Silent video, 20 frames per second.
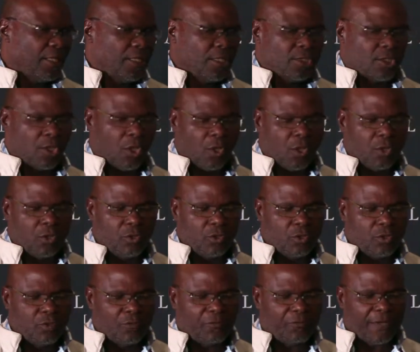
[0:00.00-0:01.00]
So
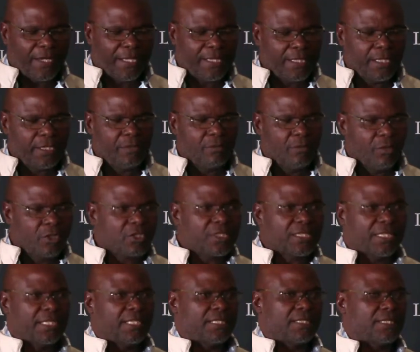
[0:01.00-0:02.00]
you find in most
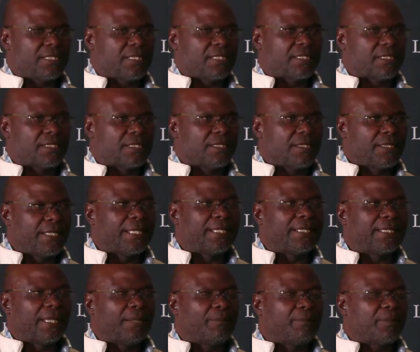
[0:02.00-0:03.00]
cases the
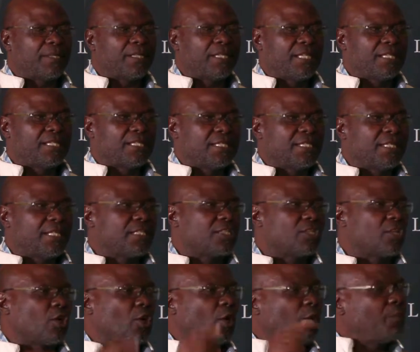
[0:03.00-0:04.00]
interpretation has
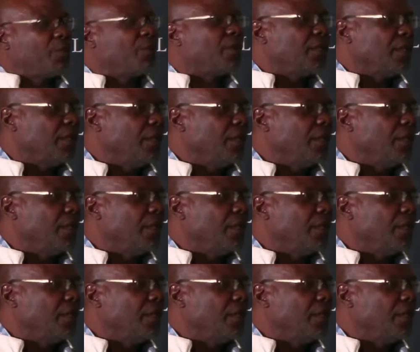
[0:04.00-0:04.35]
robbed